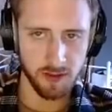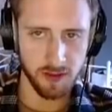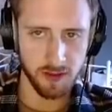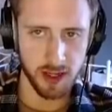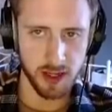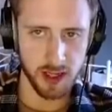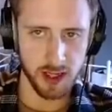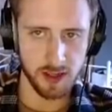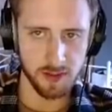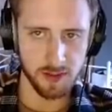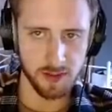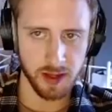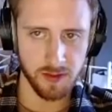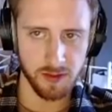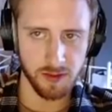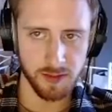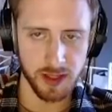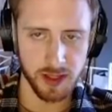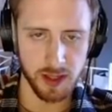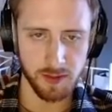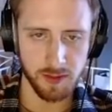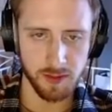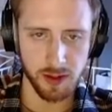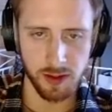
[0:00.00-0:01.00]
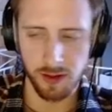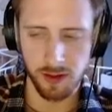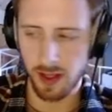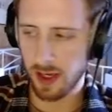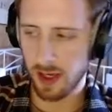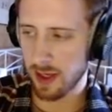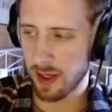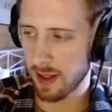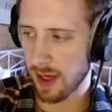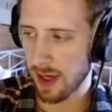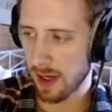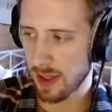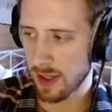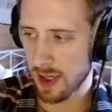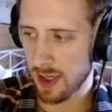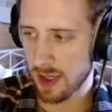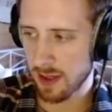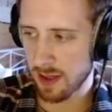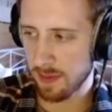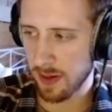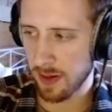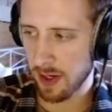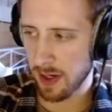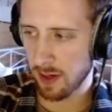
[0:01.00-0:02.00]
a nice play from Team 2. They
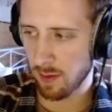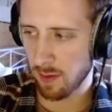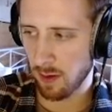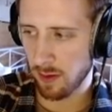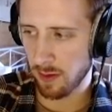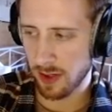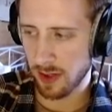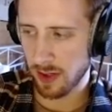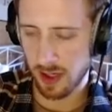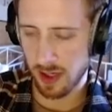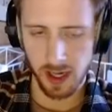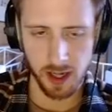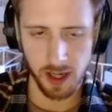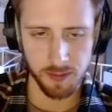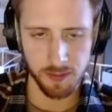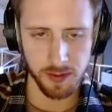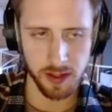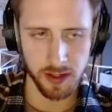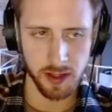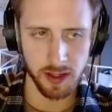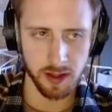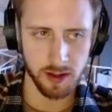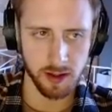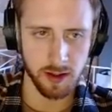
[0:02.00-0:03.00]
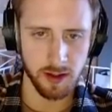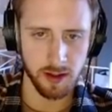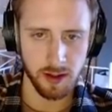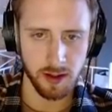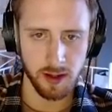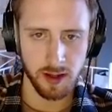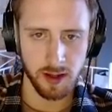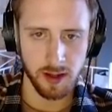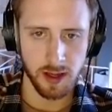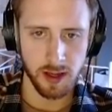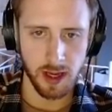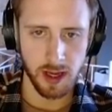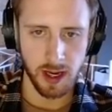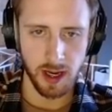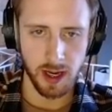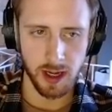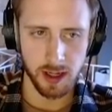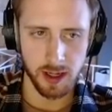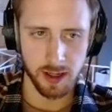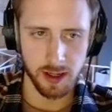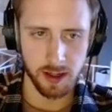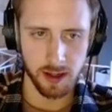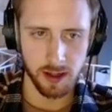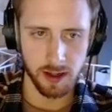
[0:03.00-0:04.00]
anticipated what was going to happen here.
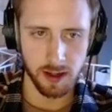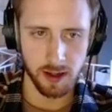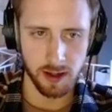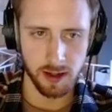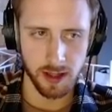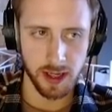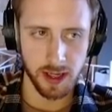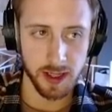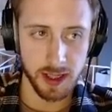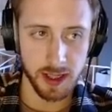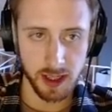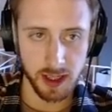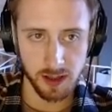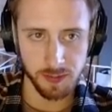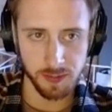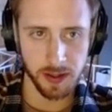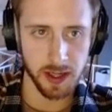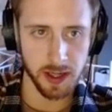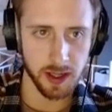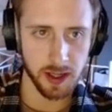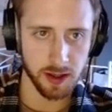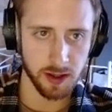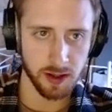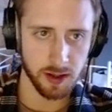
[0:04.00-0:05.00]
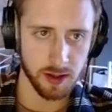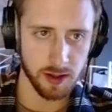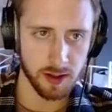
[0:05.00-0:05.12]
And they anticipated that